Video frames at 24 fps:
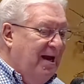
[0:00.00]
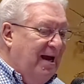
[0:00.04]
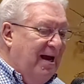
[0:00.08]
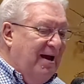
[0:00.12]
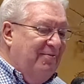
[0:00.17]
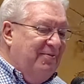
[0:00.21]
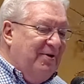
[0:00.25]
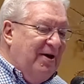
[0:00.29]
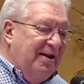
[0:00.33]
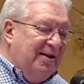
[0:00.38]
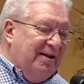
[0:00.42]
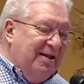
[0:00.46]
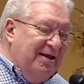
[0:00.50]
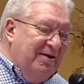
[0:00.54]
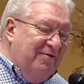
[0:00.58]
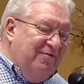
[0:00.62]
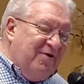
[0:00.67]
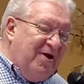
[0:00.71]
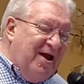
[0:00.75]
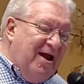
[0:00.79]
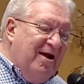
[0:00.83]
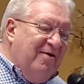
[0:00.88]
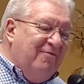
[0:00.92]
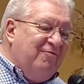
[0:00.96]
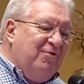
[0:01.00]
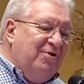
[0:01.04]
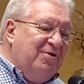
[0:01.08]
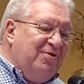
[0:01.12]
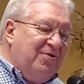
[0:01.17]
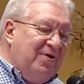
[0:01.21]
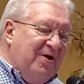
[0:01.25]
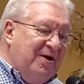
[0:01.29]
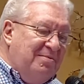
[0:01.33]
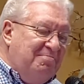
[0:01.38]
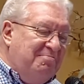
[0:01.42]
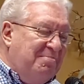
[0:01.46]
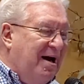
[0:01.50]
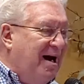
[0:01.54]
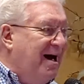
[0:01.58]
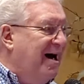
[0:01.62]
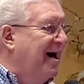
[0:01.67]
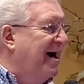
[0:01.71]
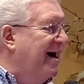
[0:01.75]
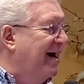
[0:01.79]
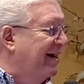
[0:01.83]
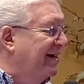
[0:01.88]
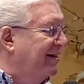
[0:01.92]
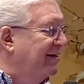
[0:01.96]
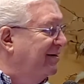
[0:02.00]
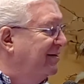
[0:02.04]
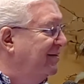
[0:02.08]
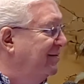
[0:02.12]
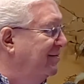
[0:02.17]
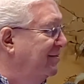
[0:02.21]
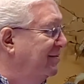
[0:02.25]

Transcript: And they leave everything behind.